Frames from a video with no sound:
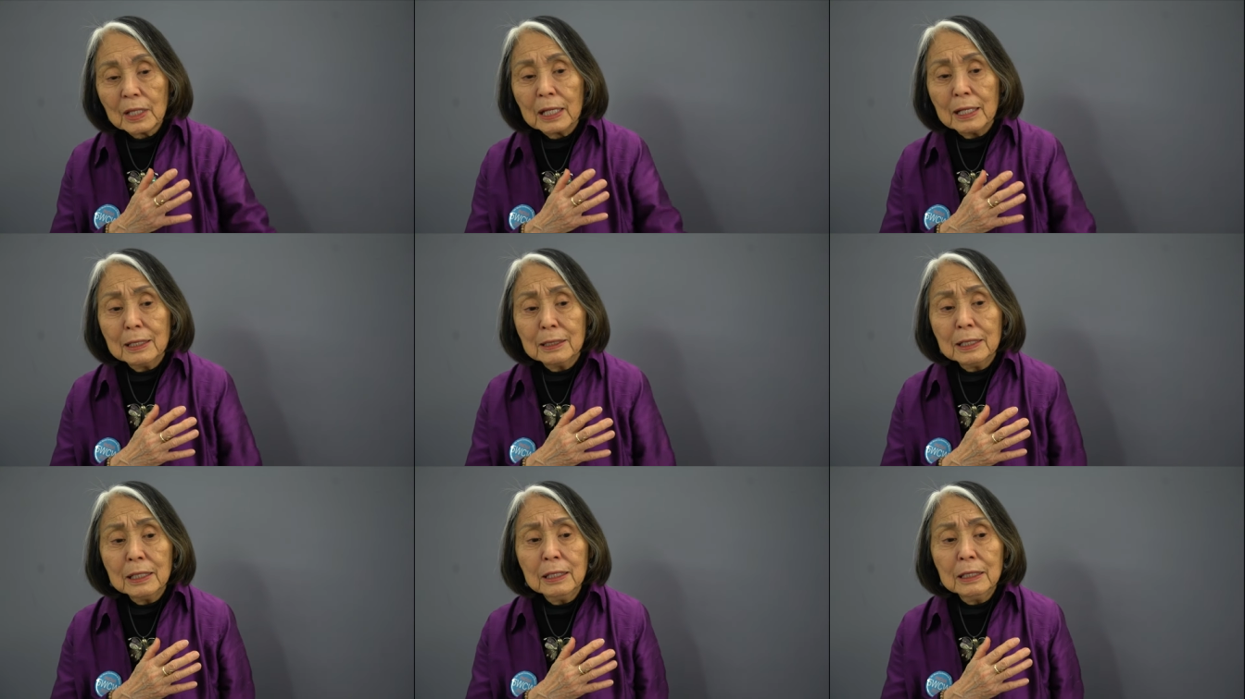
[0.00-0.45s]

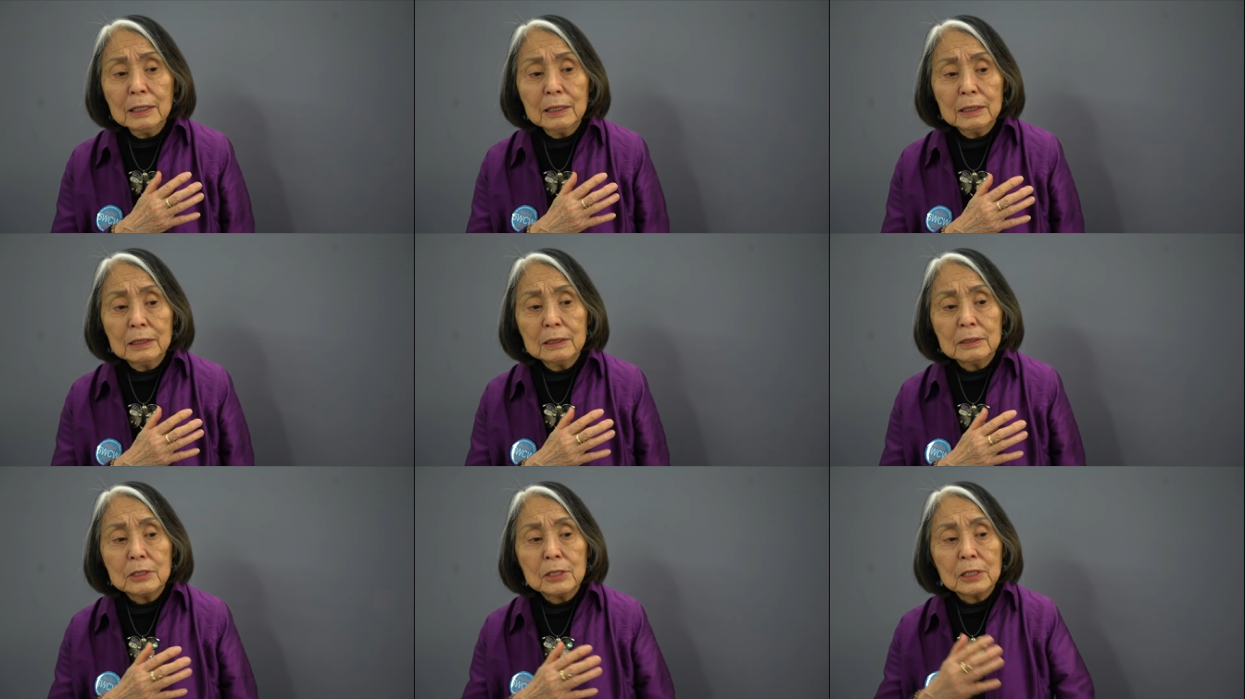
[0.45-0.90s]
and hit
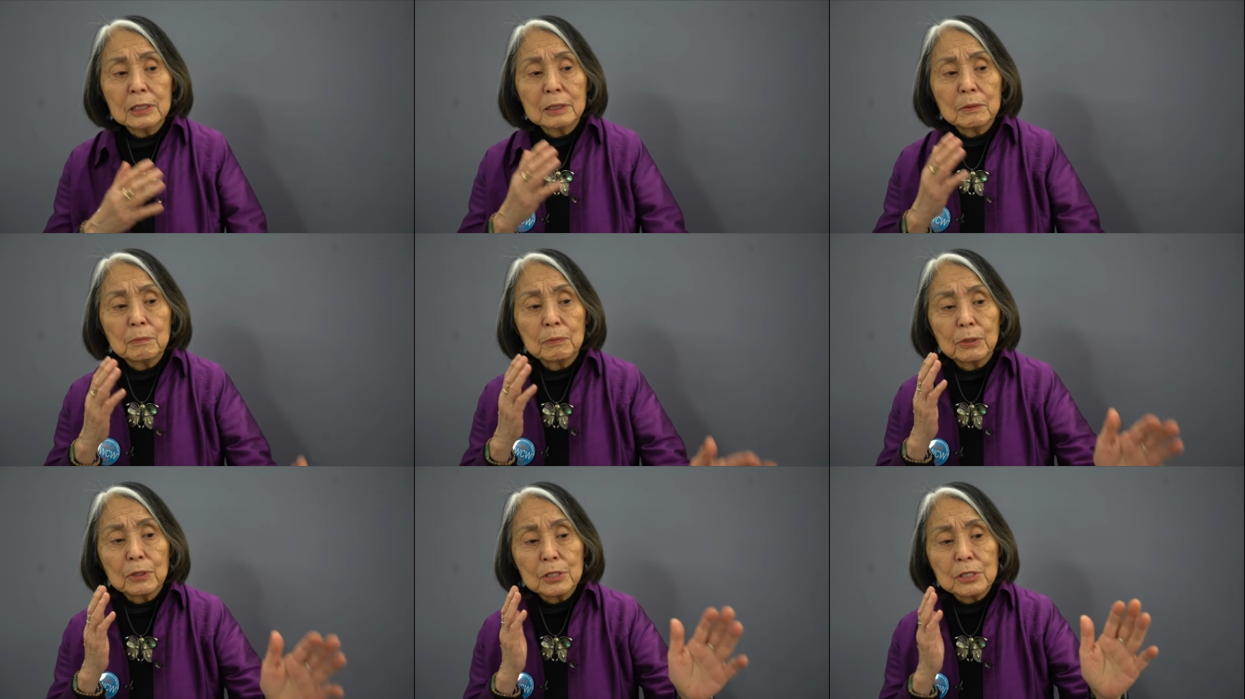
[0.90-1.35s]
it. She
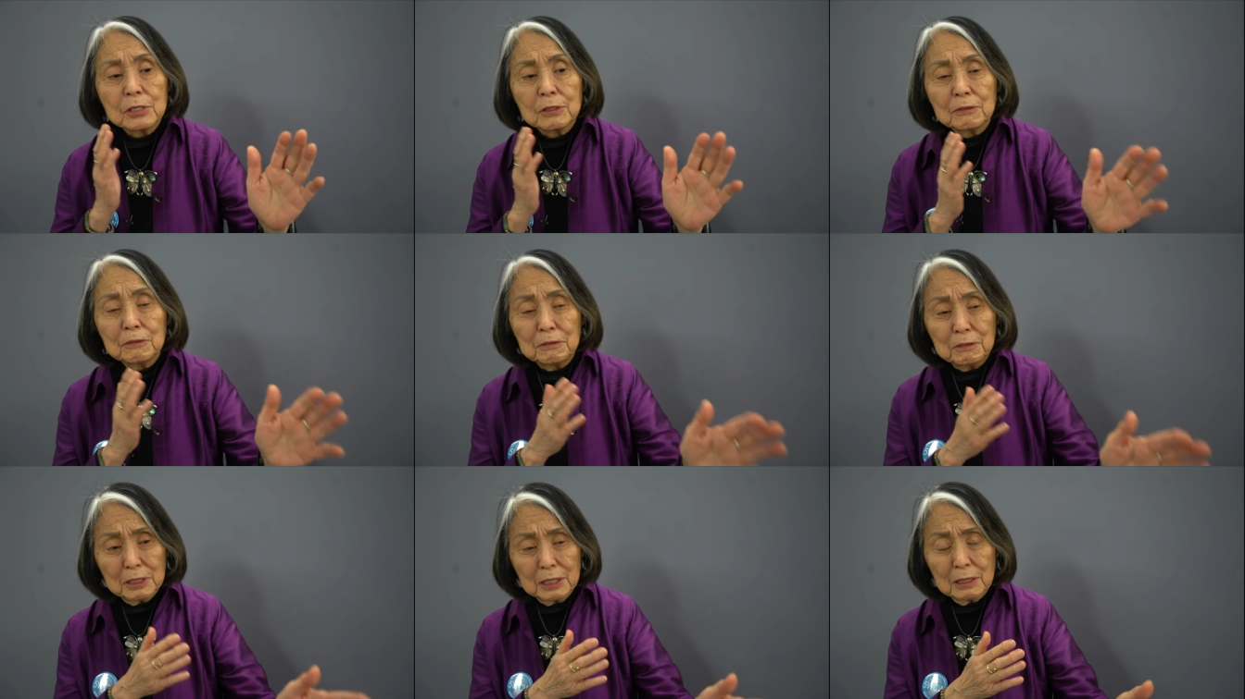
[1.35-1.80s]
can
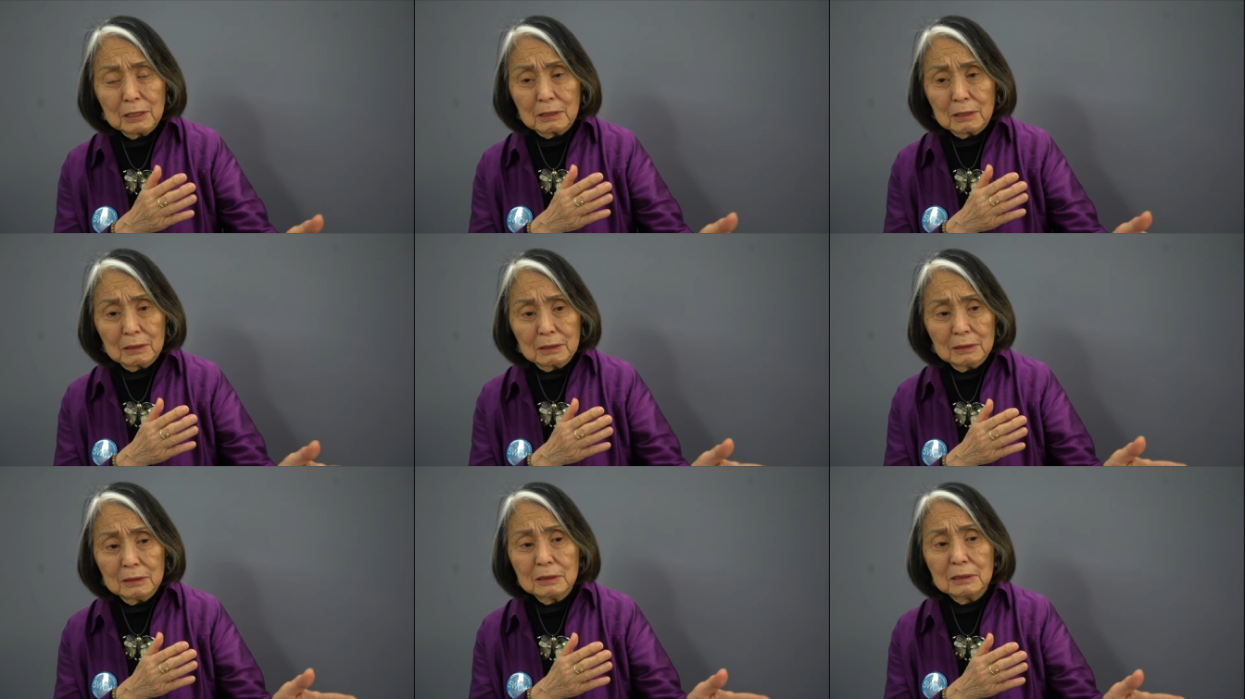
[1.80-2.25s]

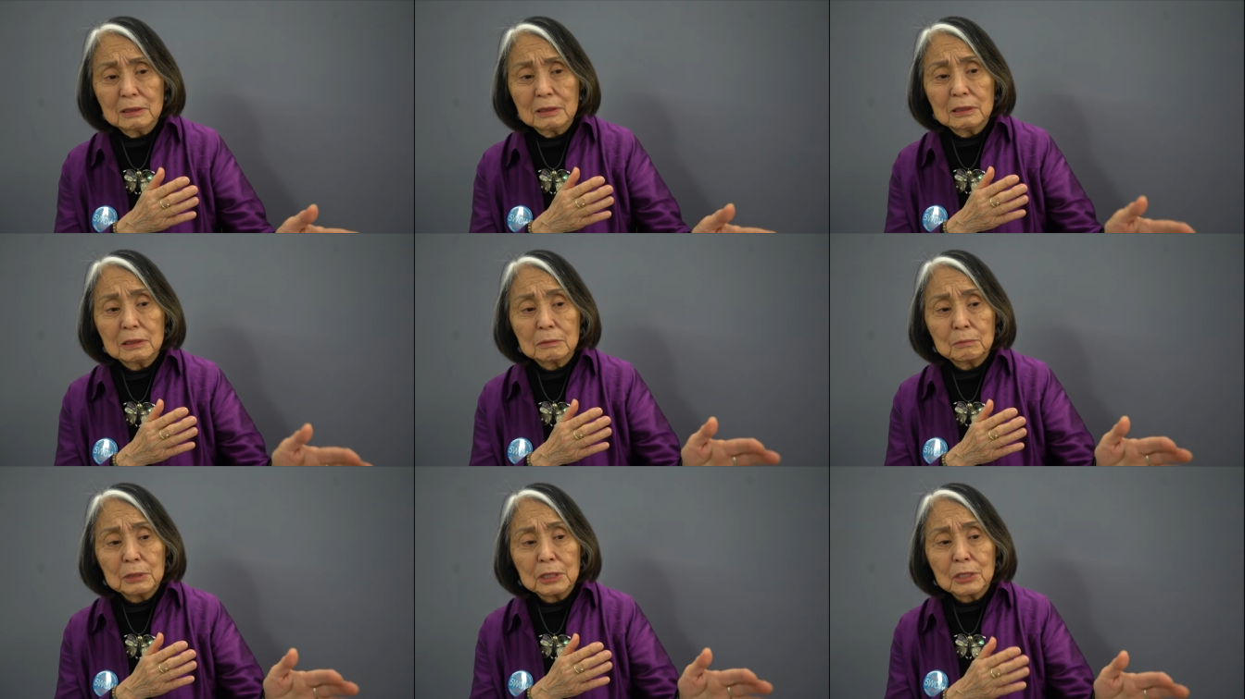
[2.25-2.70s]
persevere
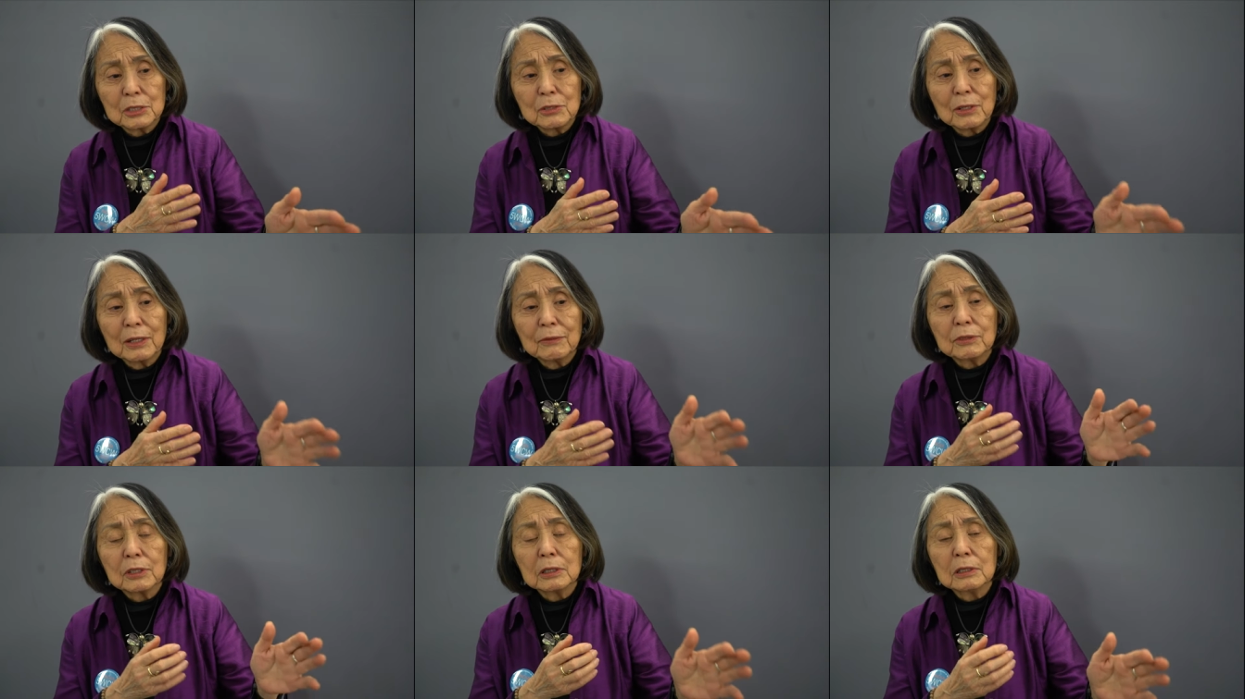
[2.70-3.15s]
because
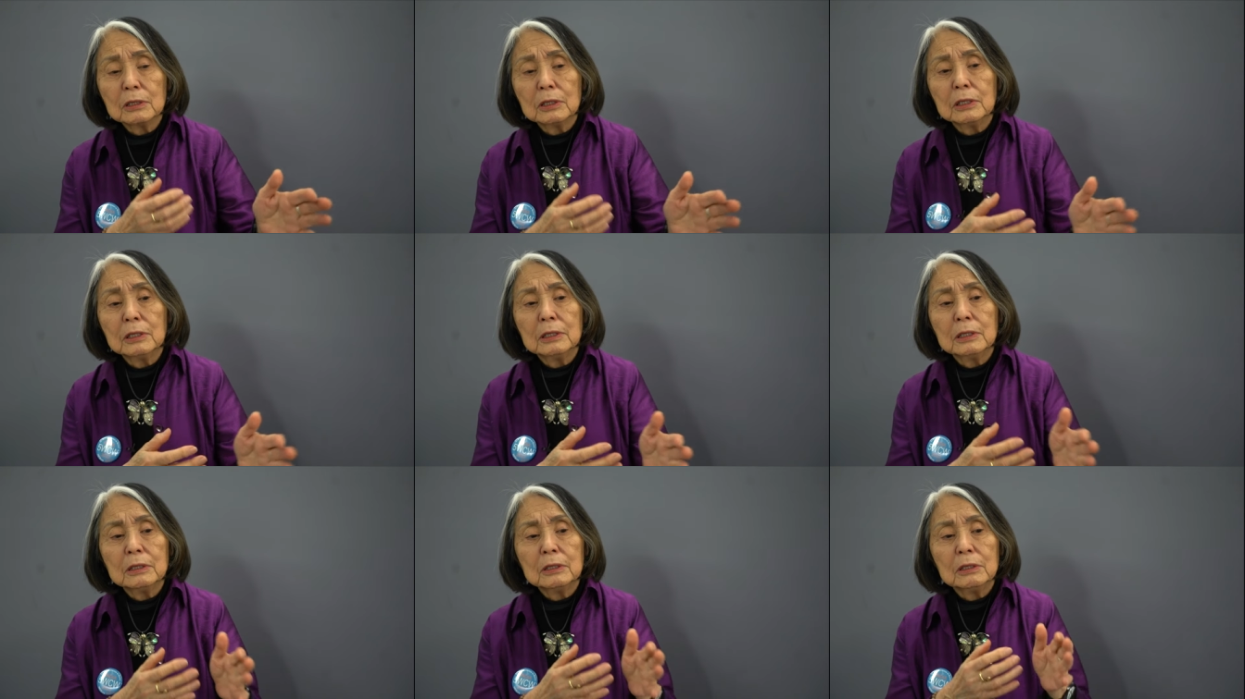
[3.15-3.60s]
you have to
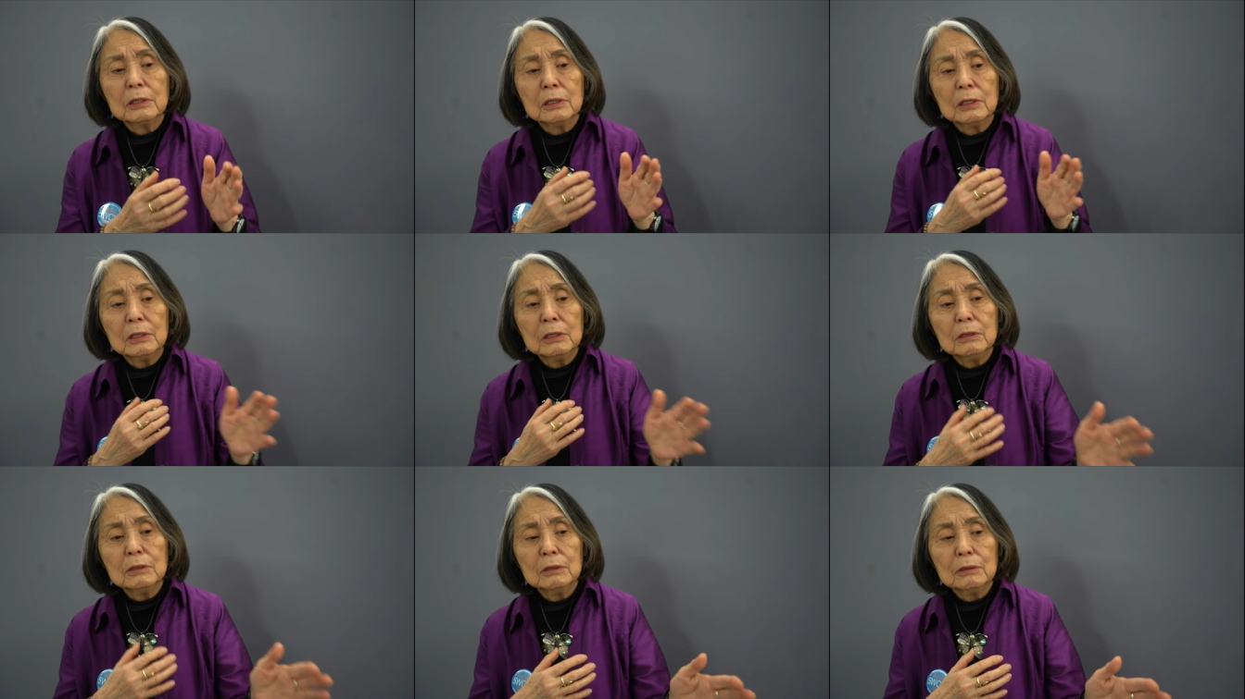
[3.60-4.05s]
learn to
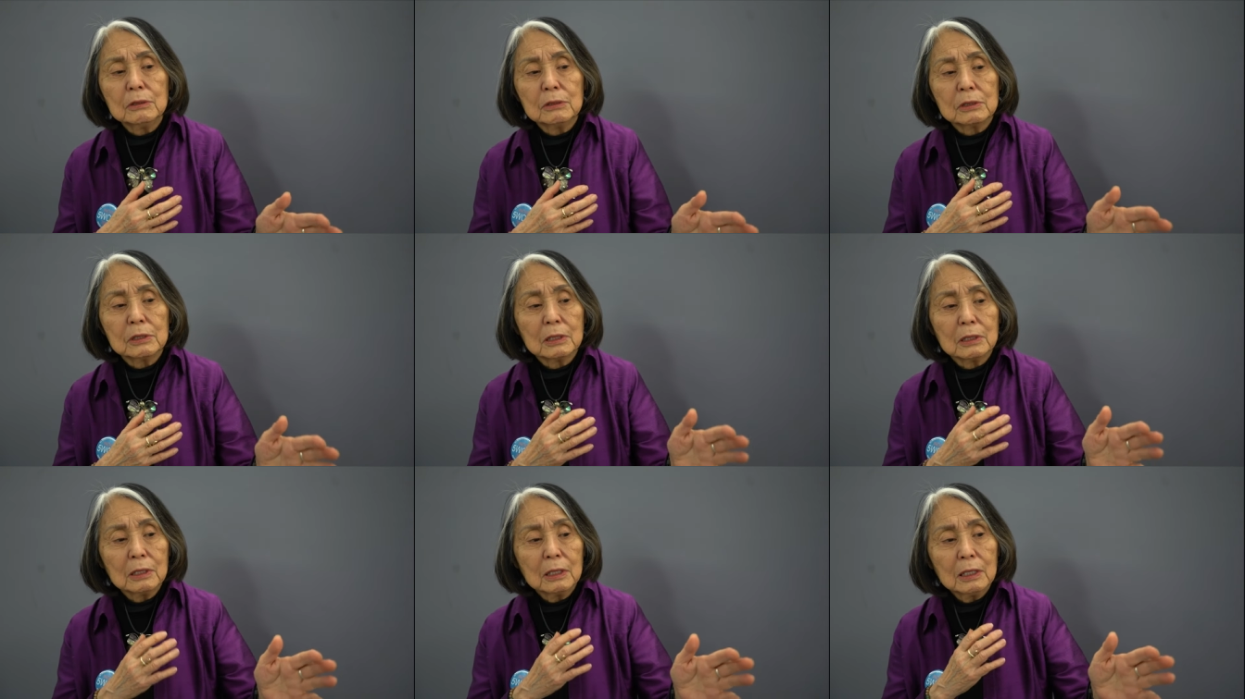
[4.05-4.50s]

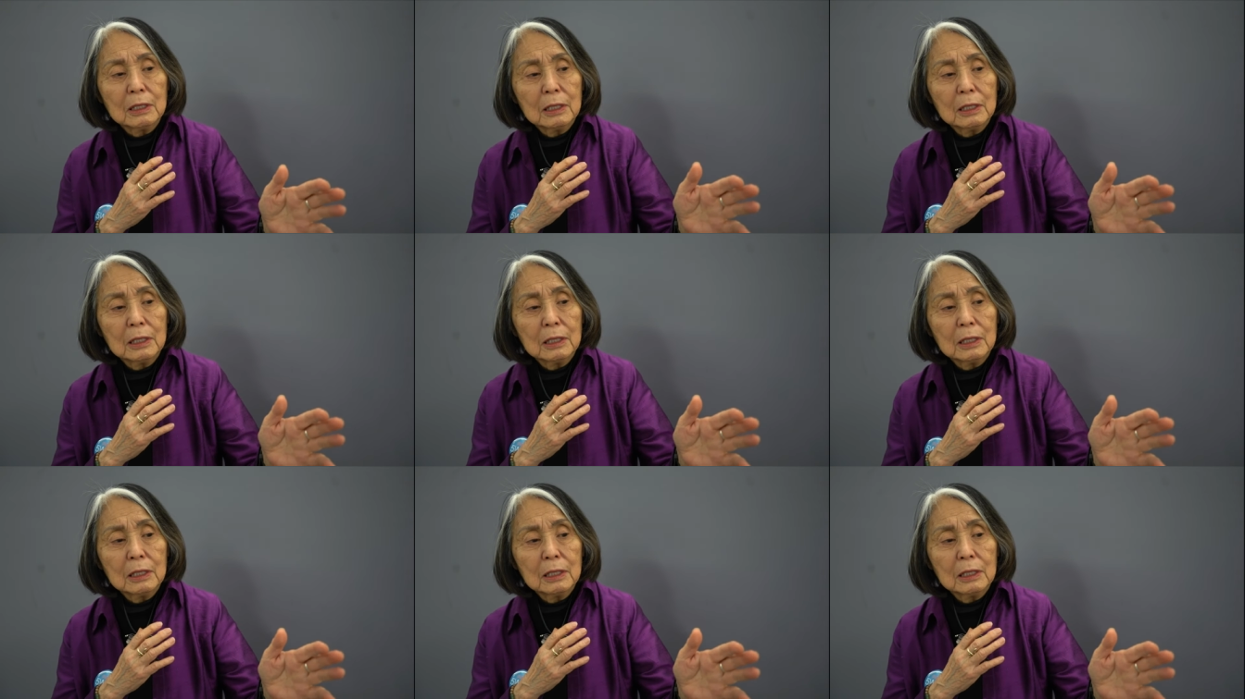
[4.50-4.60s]
use